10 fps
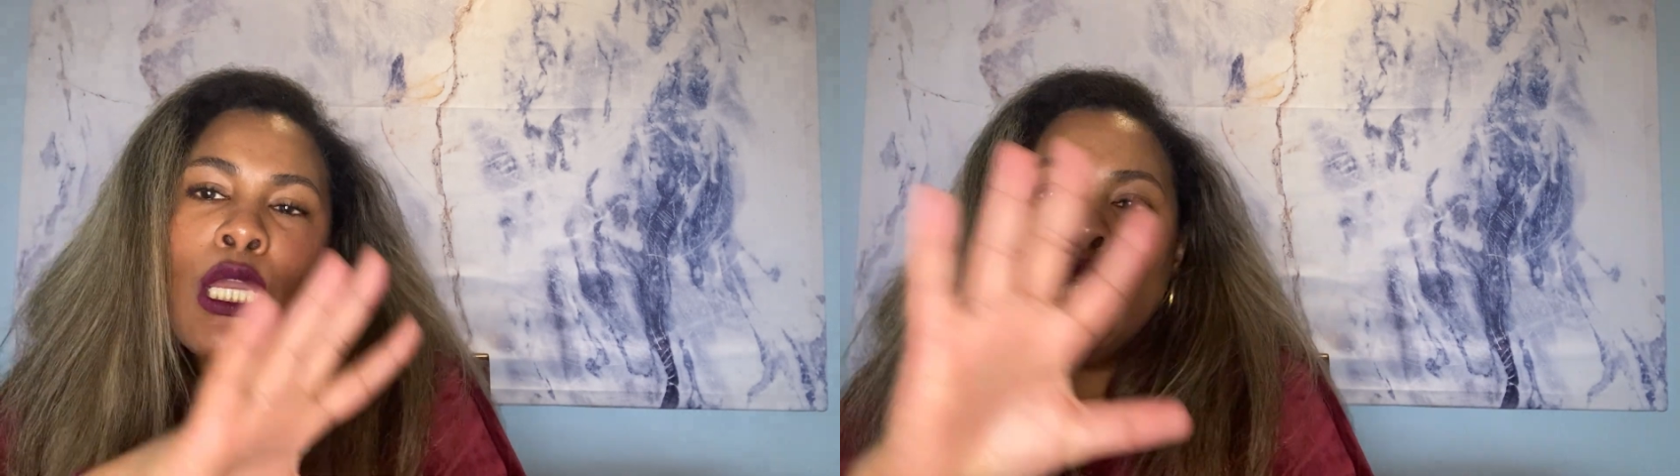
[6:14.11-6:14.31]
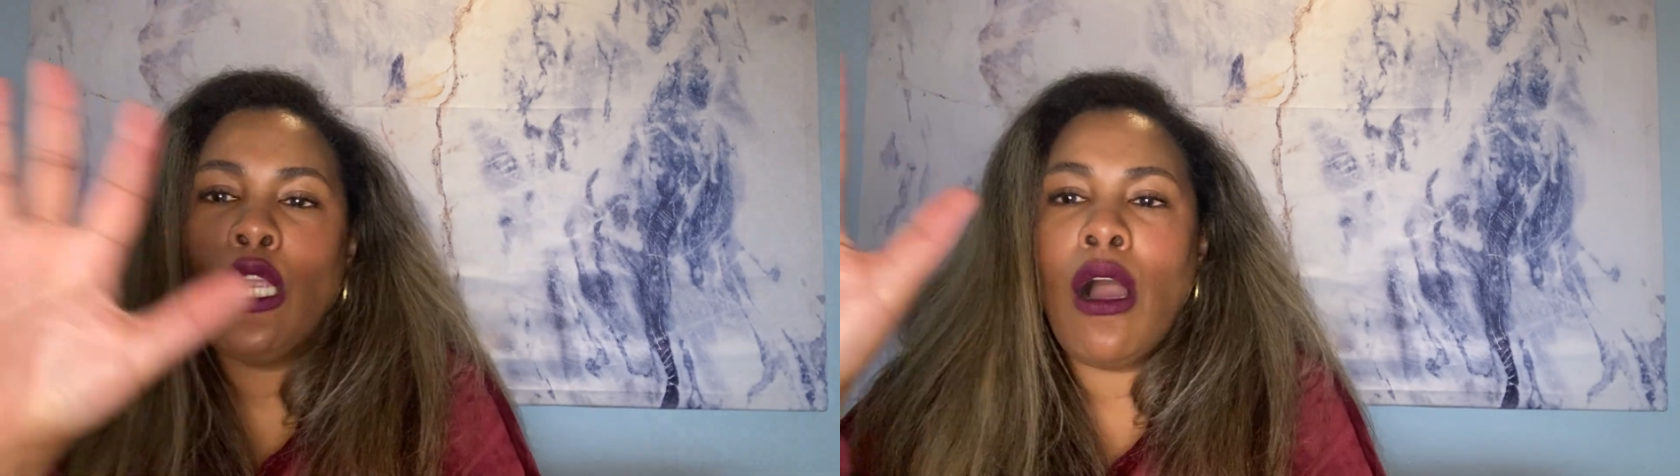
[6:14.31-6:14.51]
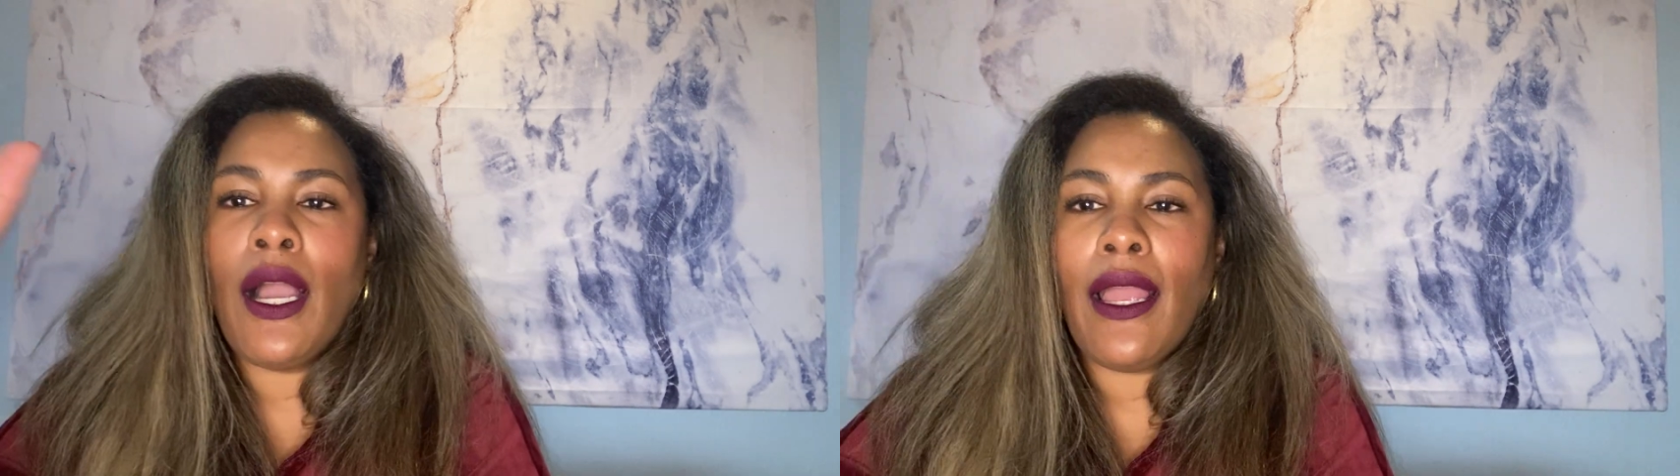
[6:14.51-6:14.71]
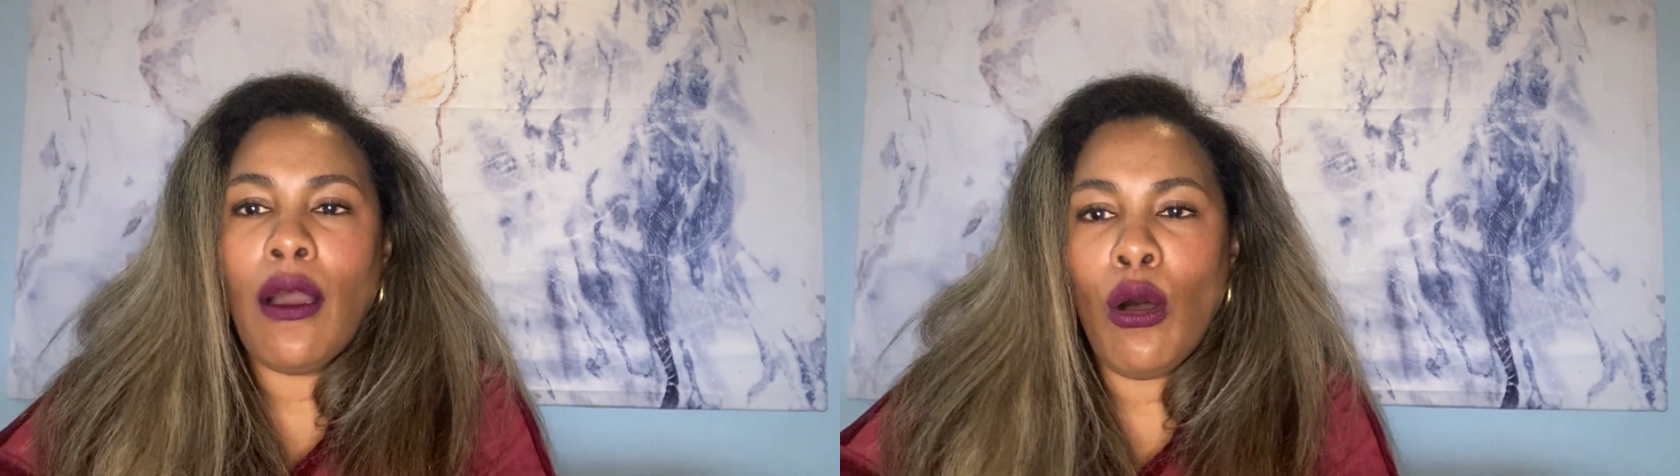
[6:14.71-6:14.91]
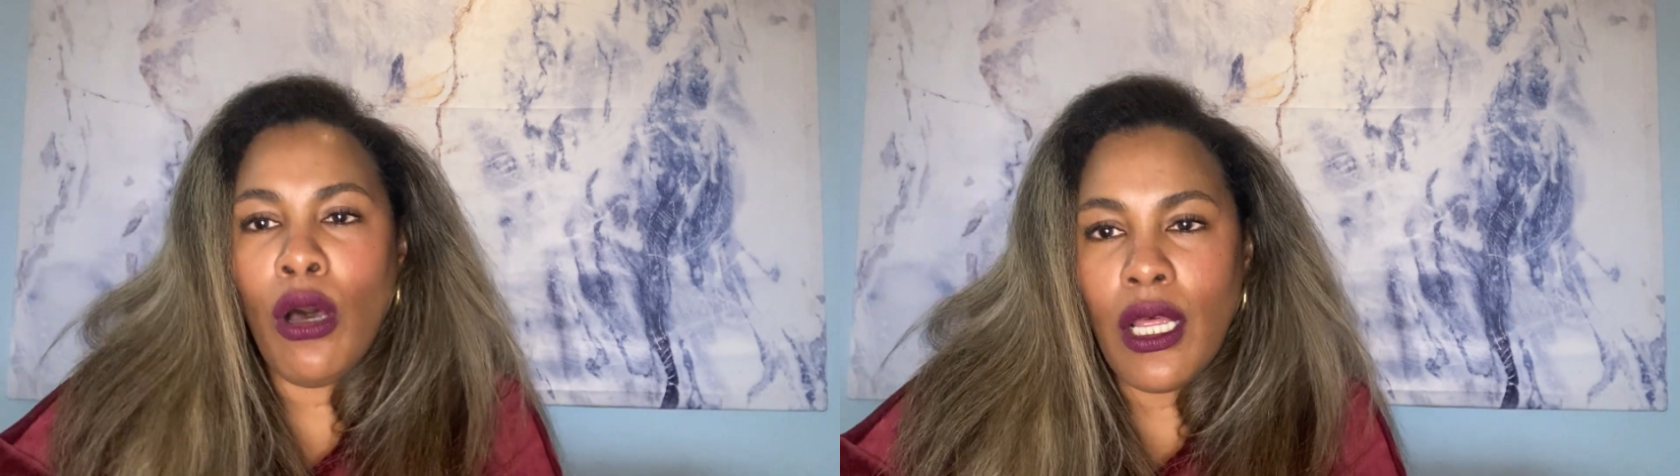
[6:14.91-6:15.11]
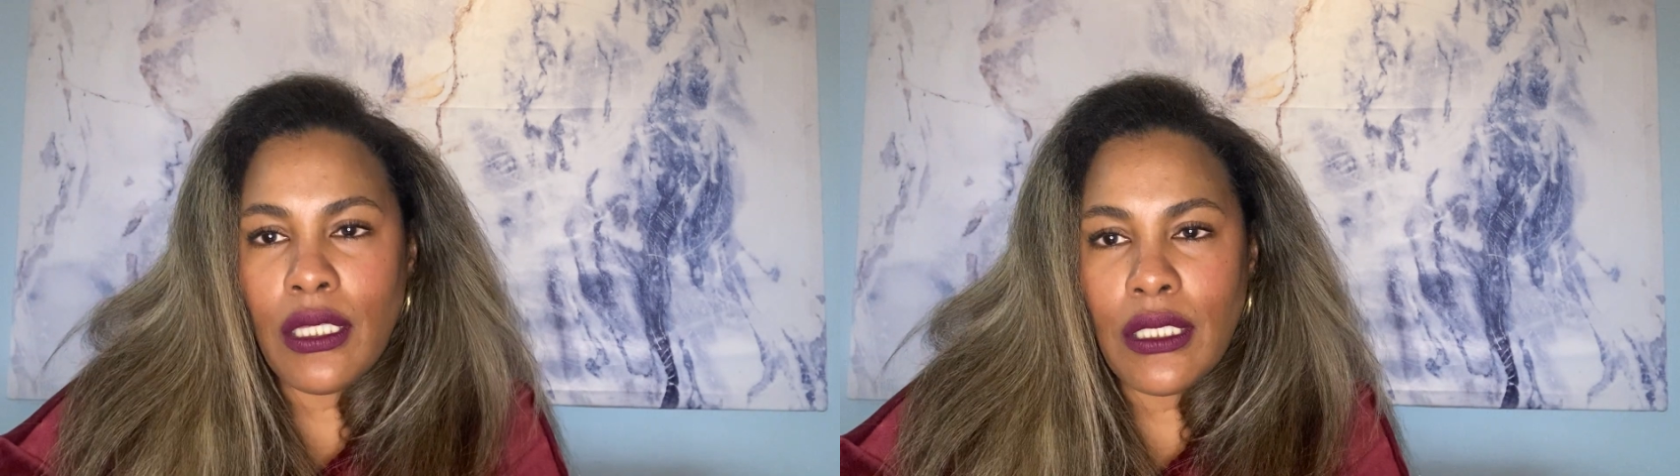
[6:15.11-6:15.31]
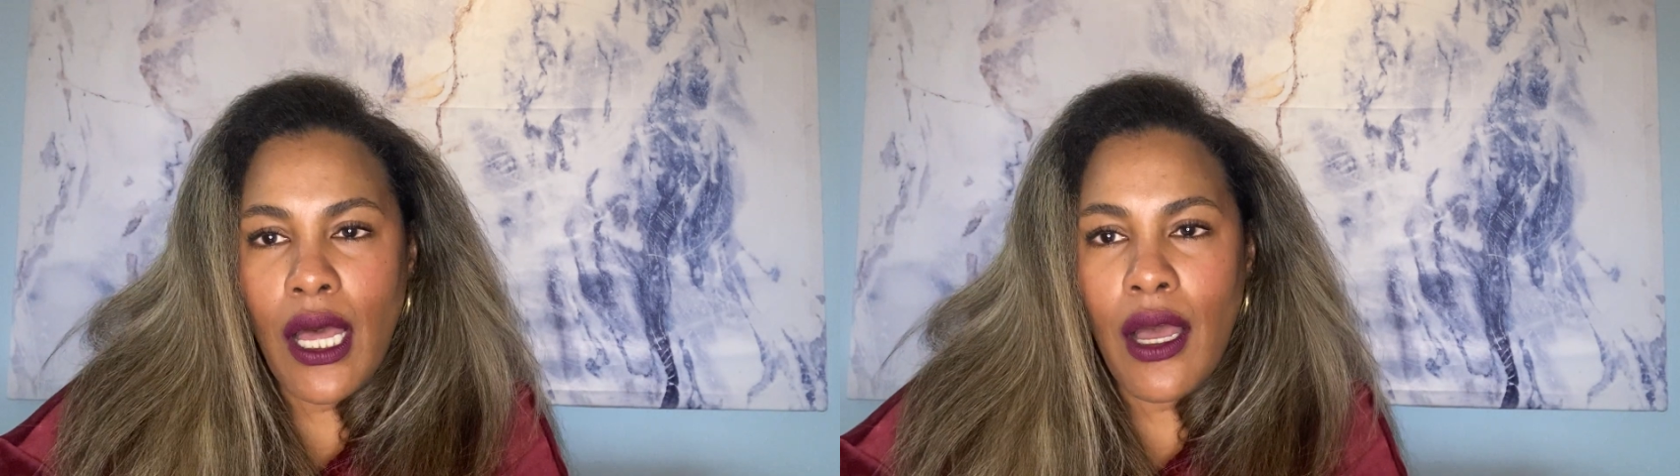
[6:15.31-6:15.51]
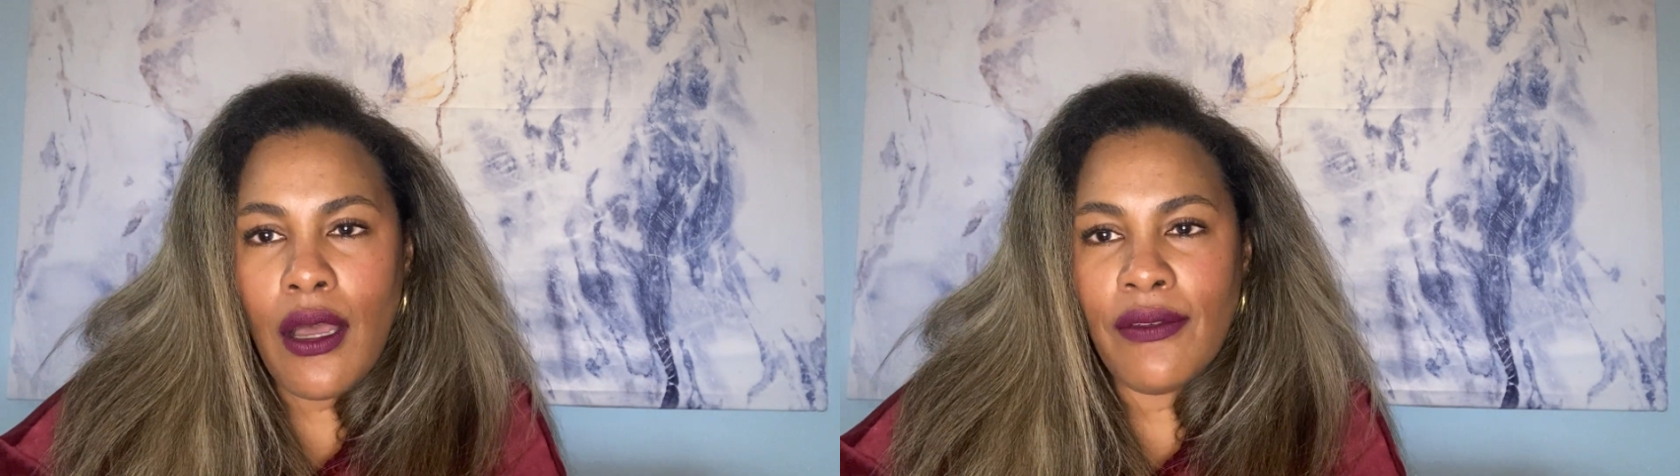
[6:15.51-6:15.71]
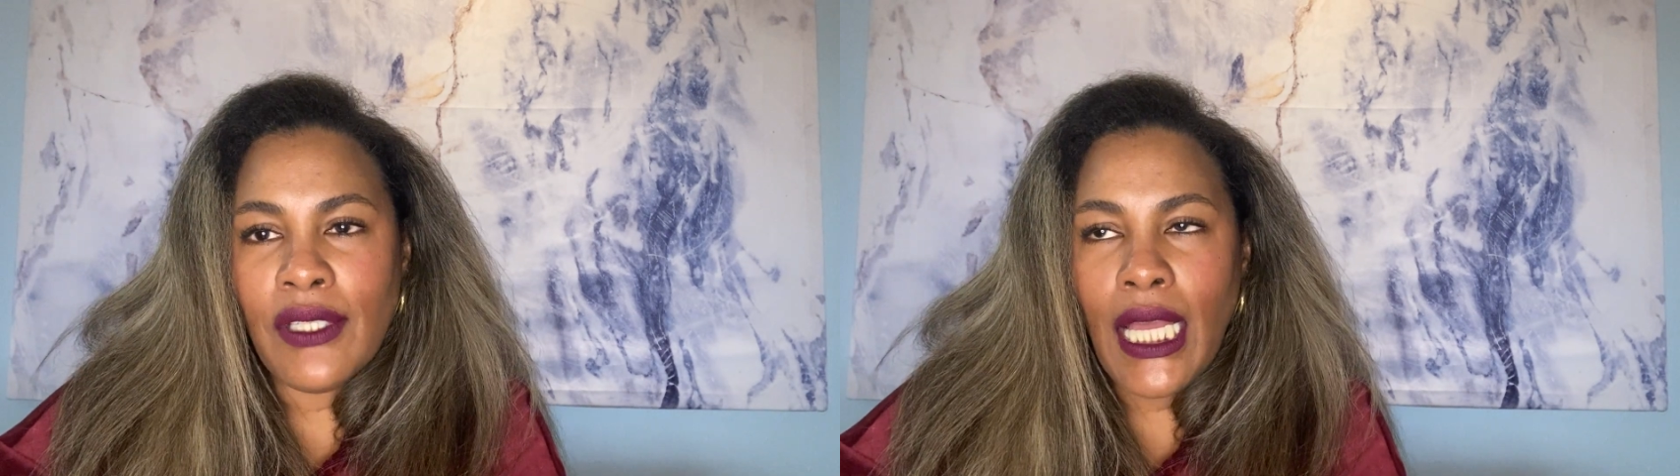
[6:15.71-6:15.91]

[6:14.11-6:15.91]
y'all get all the love.